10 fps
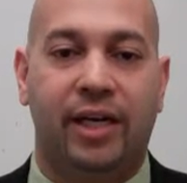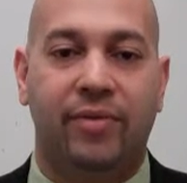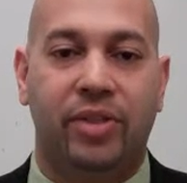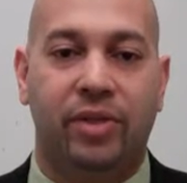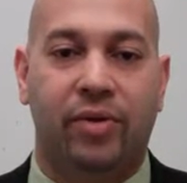
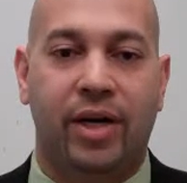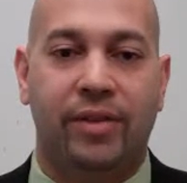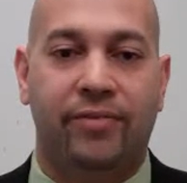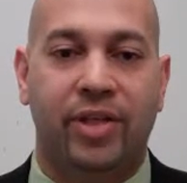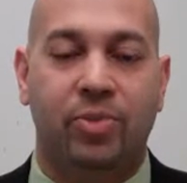obviously, or on
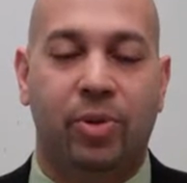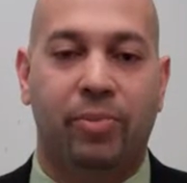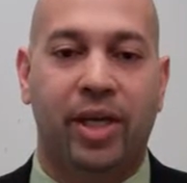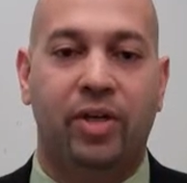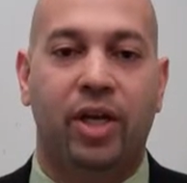the Facebook
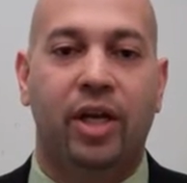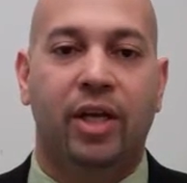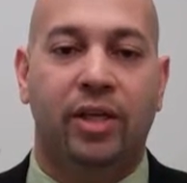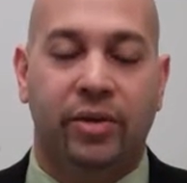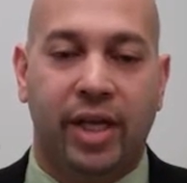page,
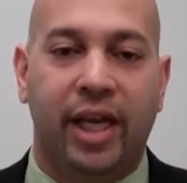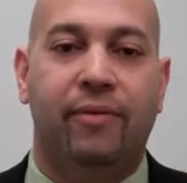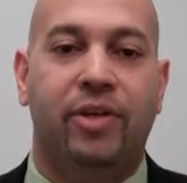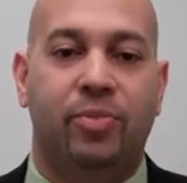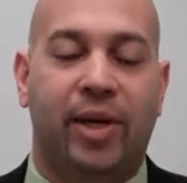you can
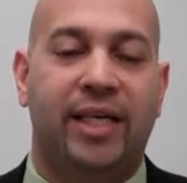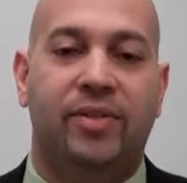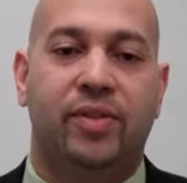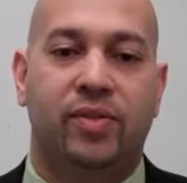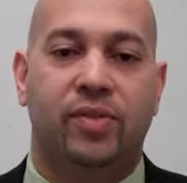get responses.